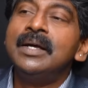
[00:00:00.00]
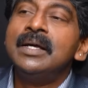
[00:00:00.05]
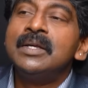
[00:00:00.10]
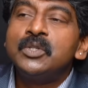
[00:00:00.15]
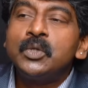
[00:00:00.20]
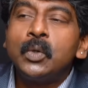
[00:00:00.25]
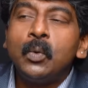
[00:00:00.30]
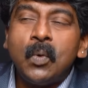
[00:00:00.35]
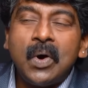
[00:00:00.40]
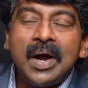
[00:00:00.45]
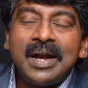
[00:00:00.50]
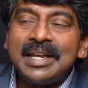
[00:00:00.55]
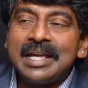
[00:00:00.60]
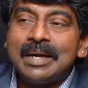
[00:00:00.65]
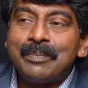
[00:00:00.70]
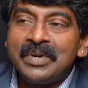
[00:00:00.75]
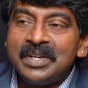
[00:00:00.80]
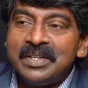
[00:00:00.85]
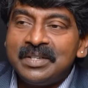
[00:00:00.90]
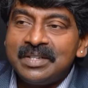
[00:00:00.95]
so what
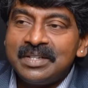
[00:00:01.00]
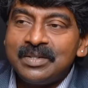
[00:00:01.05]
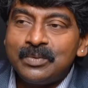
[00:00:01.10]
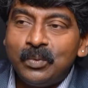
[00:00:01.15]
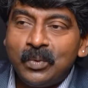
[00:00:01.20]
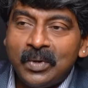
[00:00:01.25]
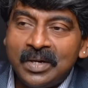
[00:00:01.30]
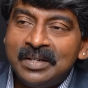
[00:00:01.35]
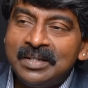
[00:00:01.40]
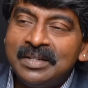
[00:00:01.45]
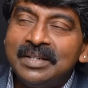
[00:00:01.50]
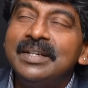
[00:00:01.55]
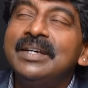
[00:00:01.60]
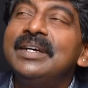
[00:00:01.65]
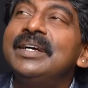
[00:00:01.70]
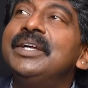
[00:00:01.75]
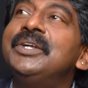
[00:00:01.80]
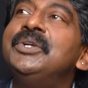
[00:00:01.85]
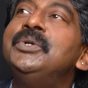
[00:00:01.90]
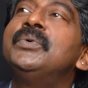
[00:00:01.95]
happens is, one,
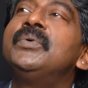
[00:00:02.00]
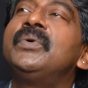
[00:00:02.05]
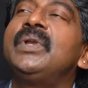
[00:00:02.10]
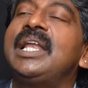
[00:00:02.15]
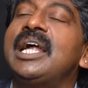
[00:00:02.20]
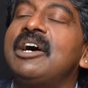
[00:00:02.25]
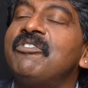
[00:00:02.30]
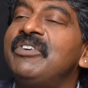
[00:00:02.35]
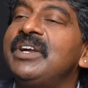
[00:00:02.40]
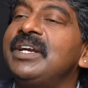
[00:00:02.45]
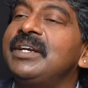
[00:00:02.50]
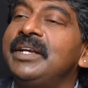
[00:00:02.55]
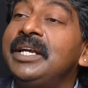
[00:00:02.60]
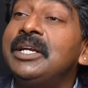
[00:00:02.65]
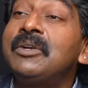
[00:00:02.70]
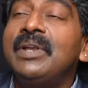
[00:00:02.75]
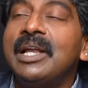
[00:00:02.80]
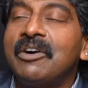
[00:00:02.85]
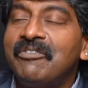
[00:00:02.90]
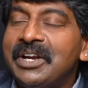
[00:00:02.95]
it will
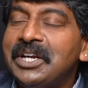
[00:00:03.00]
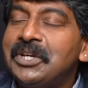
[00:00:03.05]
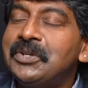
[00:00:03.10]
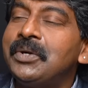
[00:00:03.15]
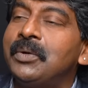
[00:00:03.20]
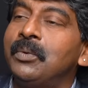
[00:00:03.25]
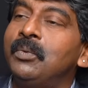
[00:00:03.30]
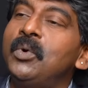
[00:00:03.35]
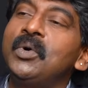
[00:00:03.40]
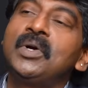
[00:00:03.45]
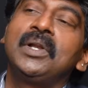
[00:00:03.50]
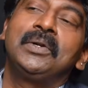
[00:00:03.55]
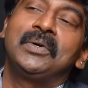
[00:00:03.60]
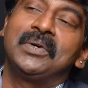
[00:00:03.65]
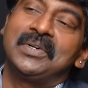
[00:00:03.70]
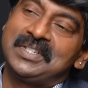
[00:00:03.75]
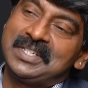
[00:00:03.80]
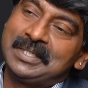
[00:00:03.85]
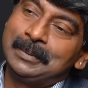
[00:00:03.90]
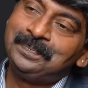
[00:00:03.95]
affect your vocal
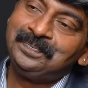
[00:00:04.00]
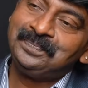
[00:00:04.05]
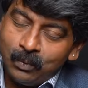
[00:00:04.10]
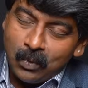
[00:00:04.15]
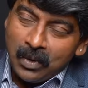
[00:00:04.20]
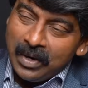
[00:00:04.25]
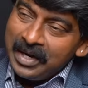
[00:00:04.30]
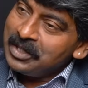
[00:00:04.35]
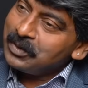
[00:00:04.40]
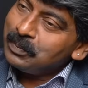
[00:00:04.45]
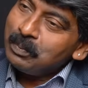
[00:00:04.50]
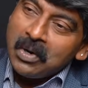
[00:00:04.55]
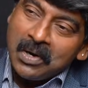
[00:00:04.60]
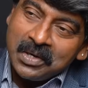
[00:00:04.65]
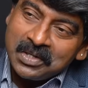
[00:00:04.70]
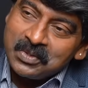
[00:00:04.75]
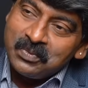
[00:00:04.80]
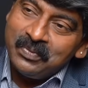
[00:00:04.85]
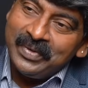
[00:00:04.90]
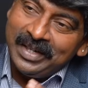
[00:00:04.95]
cords. Voice
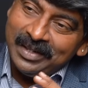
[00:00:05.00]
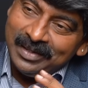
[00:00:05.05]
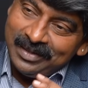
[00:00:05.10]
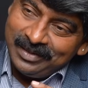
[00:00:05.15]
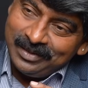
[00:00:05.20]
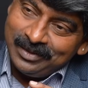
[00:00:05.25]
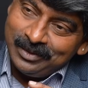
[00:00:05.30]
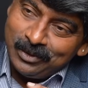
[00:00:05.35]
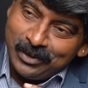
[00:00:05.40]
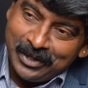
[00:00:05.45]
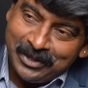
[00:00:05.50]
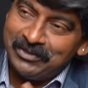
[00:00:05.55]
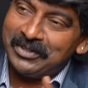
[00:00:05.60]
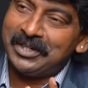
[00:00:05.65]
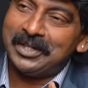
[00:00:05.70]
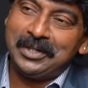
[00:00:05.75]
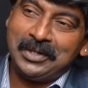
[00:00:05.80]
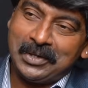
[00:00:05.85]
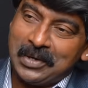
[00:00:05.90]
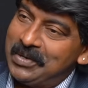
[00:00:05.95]
box will go in
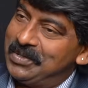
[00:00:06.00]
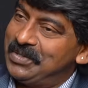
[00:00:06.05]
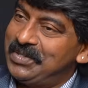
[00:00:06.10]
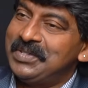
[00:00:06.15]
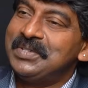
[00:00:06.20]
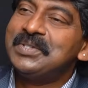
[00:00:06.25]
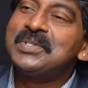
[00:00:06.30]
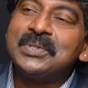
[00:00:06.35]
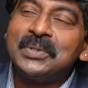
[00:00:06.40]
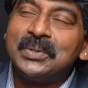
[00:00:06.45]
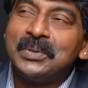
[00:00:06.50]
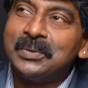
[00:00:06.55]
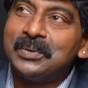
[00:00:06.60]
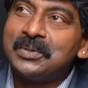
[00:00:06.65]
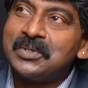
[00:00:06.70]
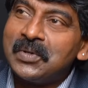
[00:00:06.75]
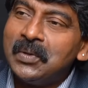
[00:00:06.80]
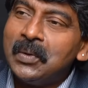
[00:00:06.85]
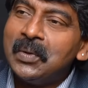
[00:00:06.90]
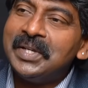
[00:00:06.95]
for a toss. So
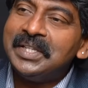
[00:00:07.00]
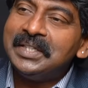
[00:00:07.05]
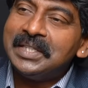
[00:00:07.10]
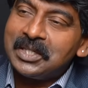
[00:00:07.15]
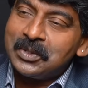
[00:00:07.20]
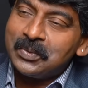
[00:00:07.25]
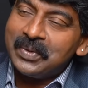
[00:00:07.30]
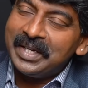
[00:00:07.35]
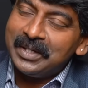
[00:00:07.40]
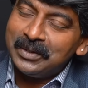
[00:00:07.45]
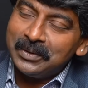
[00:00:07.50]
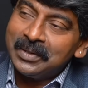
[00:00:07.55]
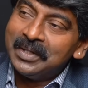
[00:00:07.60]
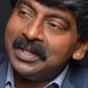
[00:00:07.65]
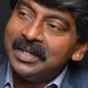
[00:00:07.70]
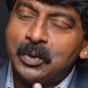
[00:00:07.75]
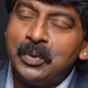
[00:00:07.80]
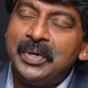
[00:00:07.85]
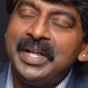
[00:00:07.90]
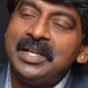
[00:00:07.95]
slowly, that's why,
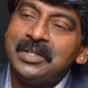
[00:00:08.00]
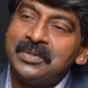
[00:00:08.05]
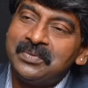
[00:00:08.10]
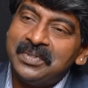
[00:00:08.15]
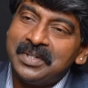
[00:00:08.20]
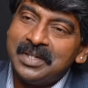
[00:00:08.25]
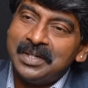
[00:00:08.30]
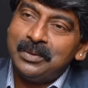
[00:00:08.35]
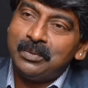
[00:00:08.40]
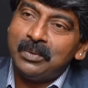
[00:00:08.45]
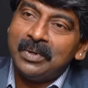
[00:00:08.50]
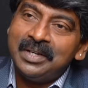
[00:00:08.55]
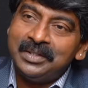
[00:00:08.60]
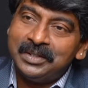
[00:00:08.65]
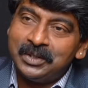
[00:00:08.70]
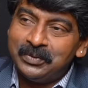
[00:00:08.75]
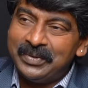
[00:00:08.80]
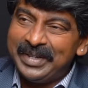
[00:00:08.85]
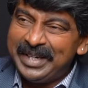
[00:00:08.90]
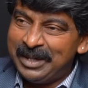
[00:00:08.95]
today's world, voice
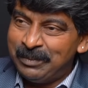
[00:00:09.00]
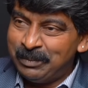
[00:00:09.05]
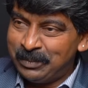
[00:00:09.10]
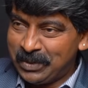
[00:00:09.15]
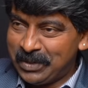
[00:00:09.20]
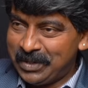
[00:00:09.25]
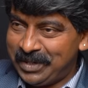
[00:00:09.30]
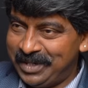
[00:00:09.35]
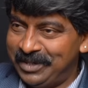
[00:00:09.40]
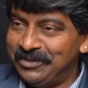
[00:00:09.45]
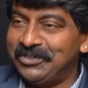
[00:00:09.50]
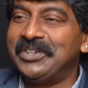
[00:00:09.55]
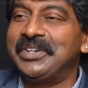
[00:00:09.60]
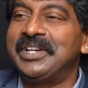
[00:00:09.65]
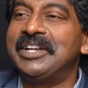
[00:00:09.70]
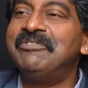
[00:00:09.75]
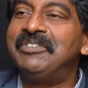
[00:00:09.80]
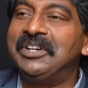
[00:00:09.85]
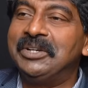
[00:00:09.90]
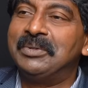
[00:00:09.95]
is very important for
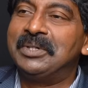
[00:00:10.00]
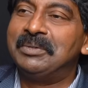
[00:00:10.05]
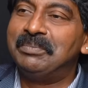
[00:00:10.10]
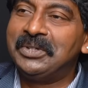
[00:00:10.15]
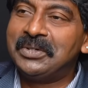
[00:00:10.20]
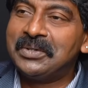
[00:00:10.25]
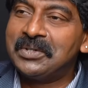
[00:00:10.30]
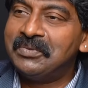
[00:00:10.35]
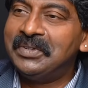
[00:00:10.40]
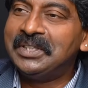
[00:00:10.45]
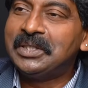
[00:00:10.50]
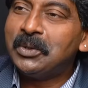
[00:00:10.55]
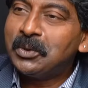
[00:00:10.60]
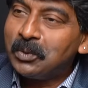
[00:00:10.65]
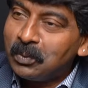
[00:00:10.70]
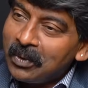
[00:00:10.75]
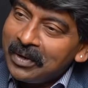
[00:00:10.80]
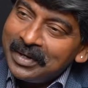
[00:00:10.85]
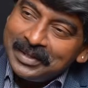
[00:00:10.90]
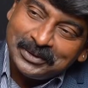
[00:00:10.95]
everyone, because without
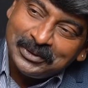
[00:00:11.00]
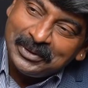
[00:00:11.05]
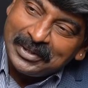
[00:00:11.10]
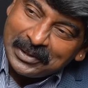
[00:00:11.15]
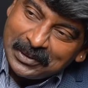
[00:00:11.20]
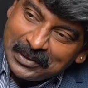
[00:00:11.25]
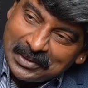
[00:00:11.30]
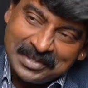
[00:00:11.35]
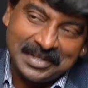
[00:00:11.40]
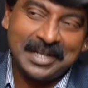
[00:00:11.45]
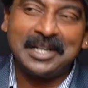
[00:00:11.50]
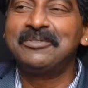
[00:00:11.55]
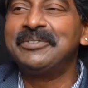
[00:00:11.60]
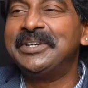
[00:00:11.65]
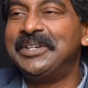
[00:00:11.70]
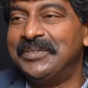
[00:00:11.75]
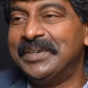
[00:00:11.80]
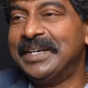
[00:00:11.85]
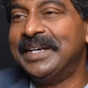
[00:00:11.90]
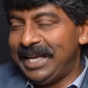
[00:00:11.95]
voice, you cannot
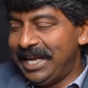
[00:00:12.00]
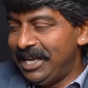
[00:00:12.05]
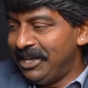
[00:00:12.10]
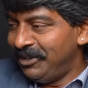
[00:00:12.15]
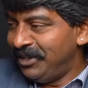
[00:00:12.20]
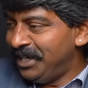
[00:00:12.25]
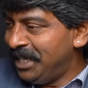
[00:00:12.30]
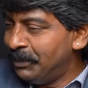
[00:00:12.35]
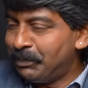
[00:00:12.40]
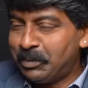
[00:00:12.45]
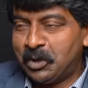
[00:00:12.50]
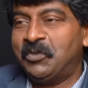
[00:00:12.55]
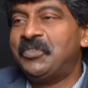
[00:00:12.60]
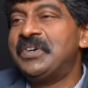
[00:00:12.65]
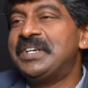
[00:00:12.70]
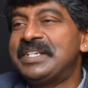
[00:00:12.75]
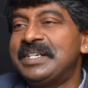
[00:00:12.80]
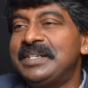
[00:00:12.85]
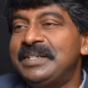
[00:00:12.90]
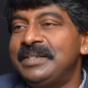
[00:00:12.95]
survive. Any
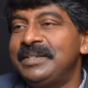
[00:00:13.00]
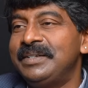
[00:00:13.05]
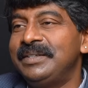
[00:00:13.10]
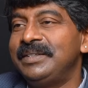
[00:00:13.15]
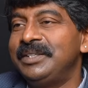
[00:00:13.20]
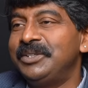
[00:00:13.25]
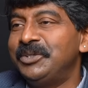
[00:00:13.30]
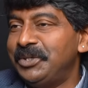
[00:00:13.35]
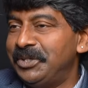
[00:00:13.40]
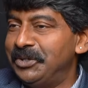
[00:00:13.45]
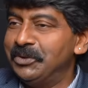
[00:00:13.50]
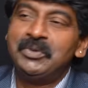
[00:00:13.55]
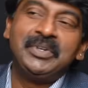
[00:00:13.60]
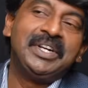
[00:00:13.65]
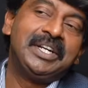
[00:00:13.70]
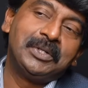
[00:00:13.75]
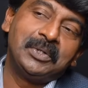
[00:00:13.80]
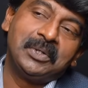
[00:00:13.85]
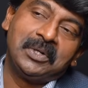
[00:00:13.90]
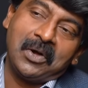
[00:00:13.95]
profession, you
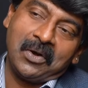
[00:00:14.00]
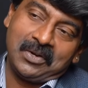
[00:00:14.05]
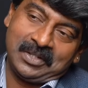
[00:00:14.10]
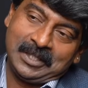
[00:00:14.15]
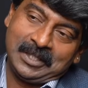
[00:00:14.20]
need to talk.